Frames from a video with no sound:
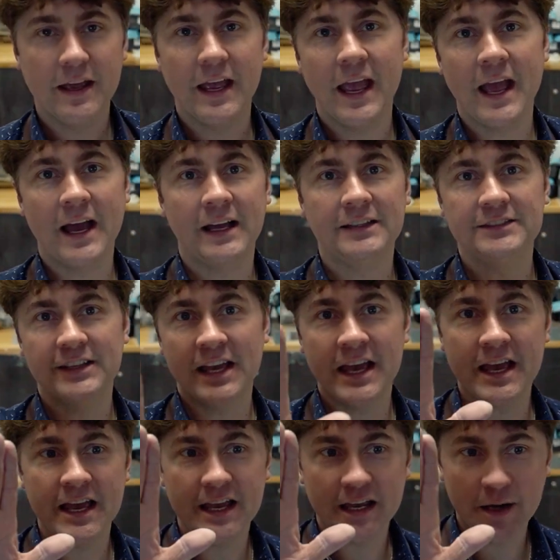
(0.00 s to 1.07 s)
as
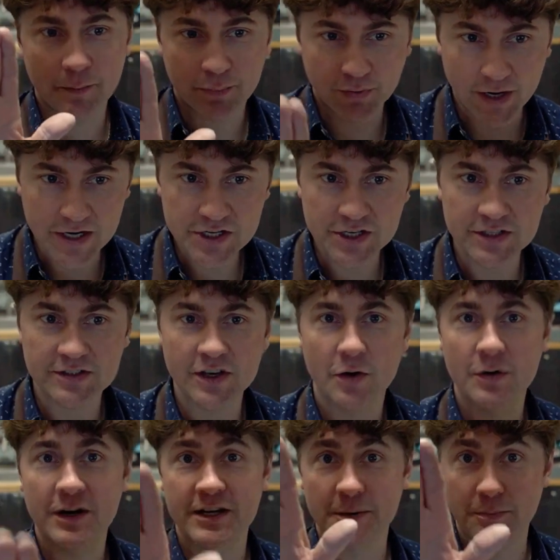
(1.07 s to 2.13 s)
a compression
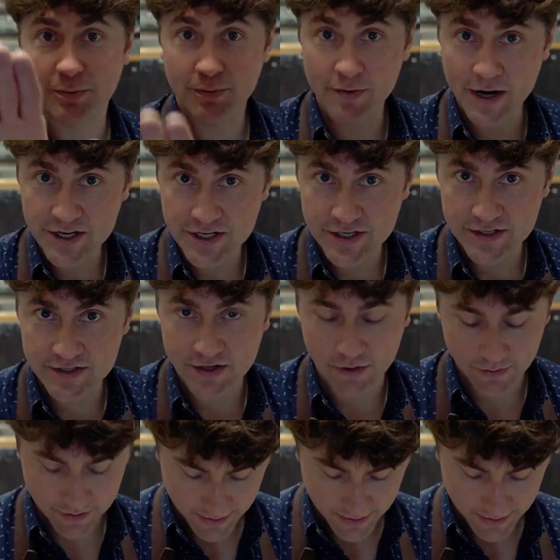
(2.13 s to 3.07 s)
zone, a depression zone.